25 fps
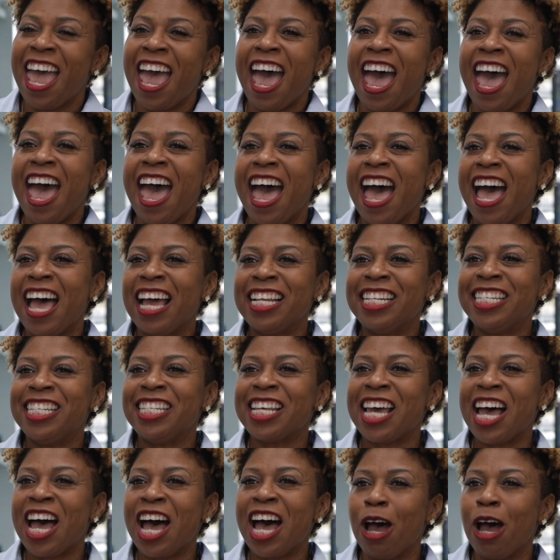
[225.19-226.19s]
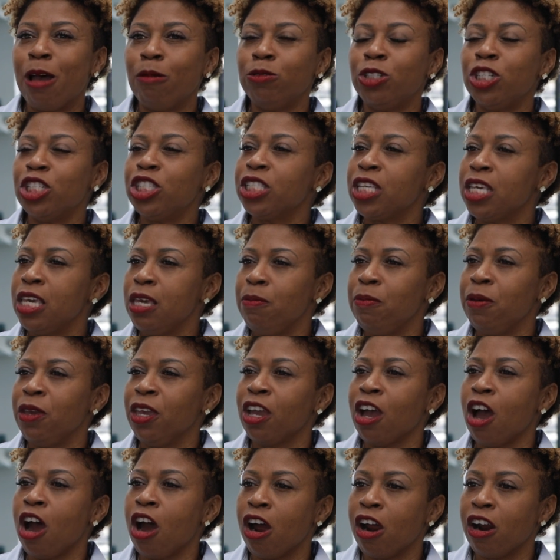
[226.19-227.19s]
and just
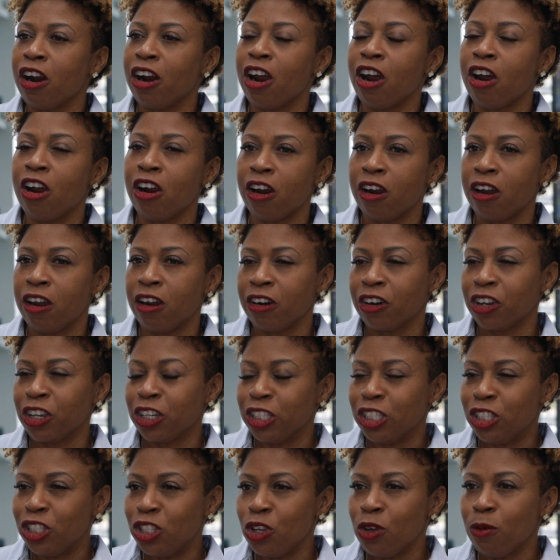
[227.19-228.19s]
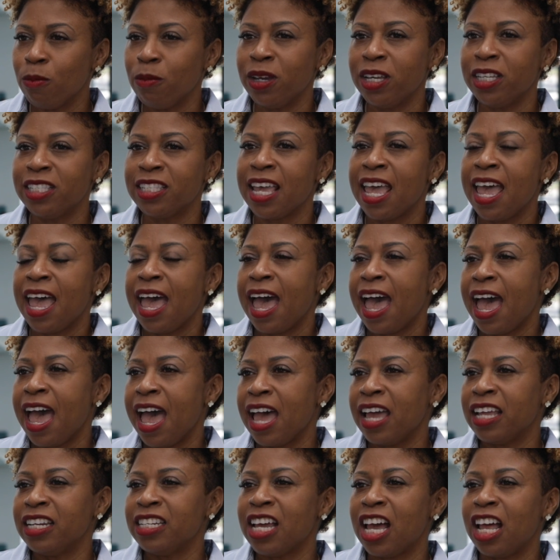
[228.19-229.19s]
keeping our consumers
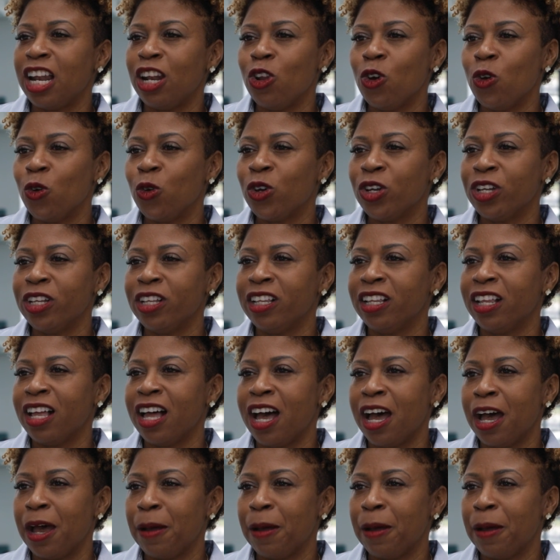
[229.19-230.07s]
and our local